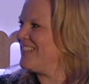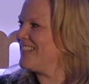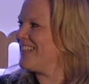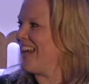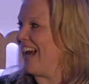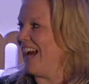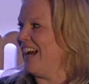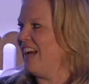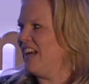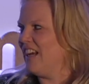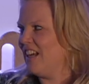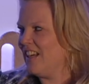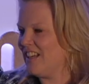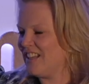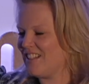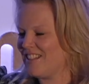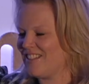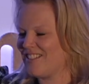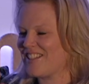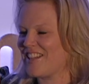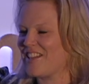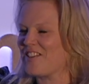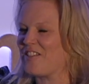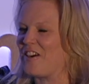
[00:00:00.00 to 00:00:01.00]
Yeah, as
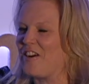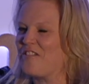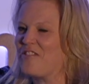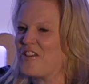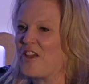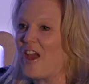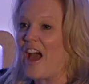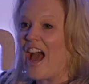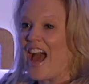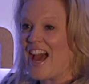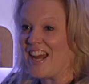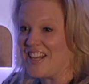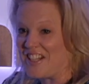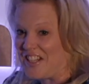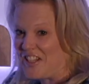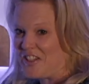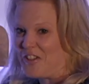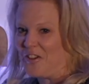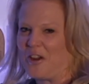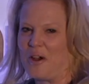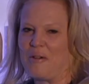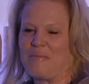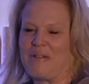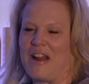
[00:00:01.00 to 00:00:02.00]
long as it's right for you and it's
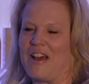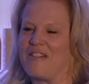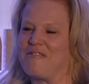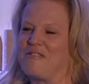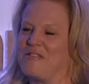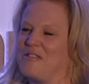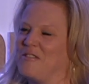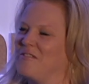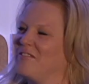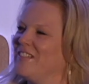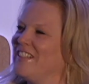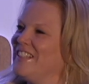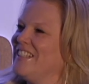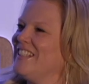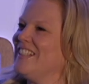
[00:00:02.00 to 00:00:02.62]
on our platform.